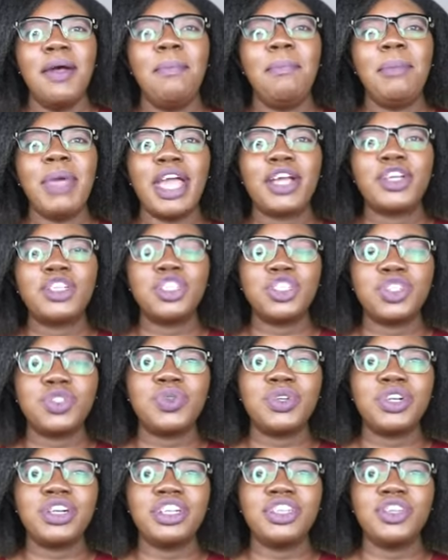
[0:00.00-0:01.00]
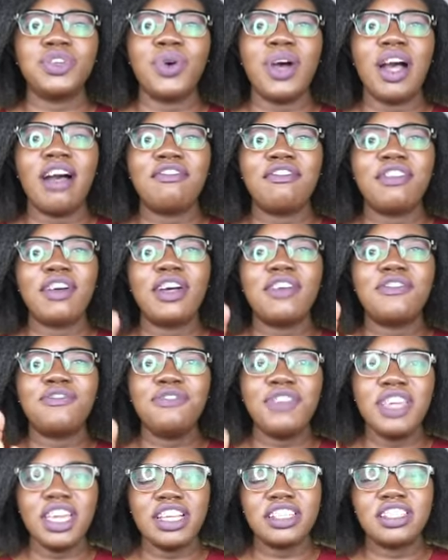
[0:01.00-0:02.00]
Make sure you have a
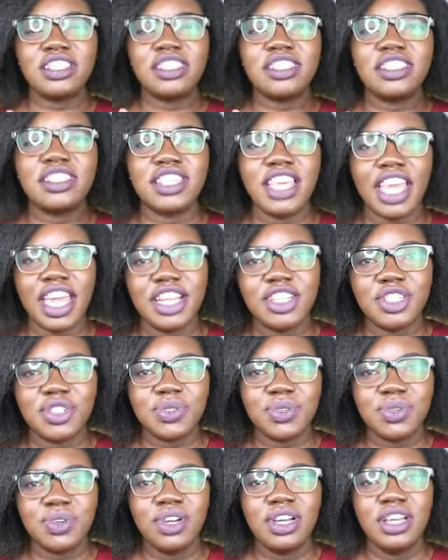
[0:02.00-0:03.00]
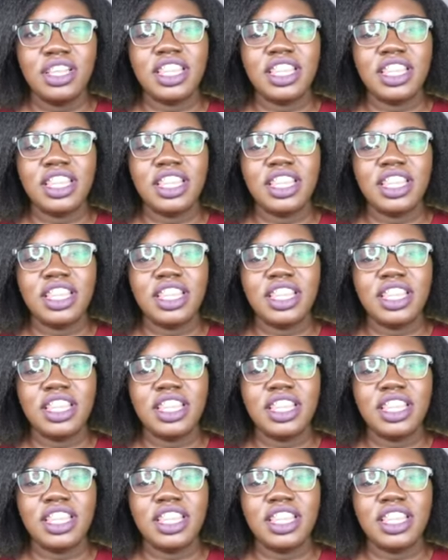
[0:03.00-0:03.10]
fixed schedule.